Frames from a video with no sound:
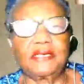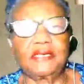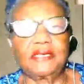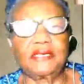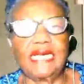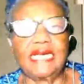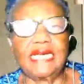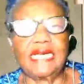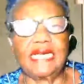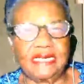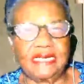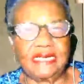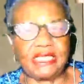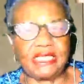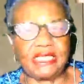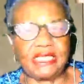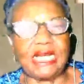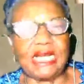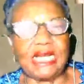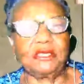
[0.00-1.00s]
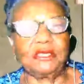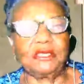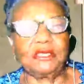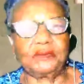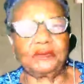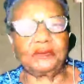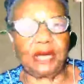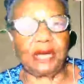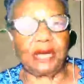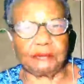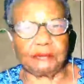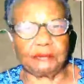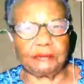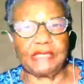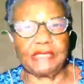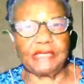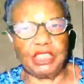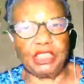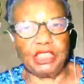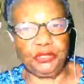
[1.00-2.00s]
which I will probably do
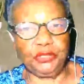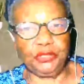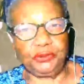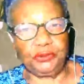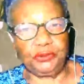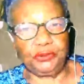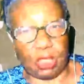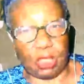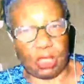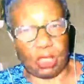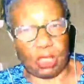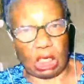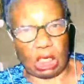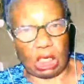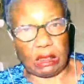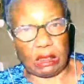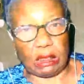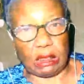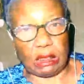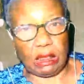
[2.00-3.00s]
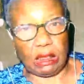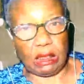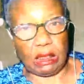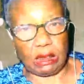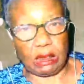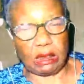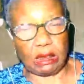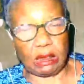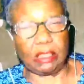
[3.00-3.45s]
on uh,